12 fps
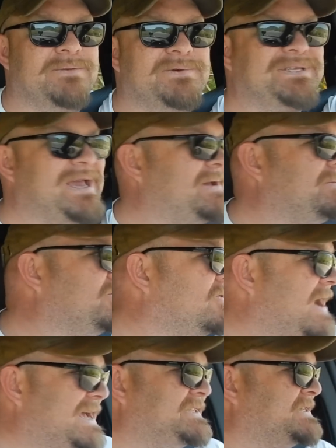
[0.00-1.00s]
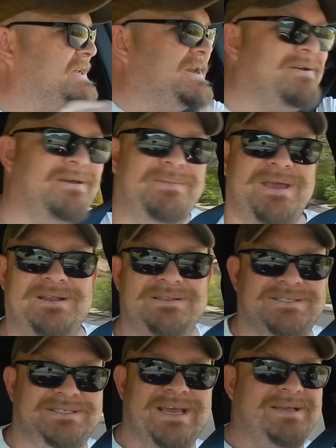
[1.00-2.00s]
almost like oppressed you know what I mean
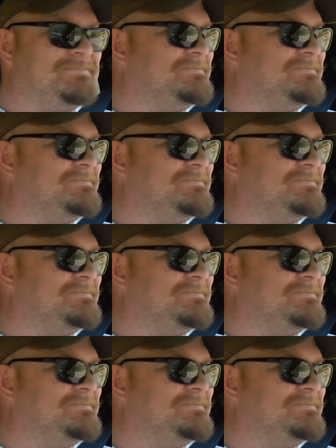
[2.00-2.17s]
it's like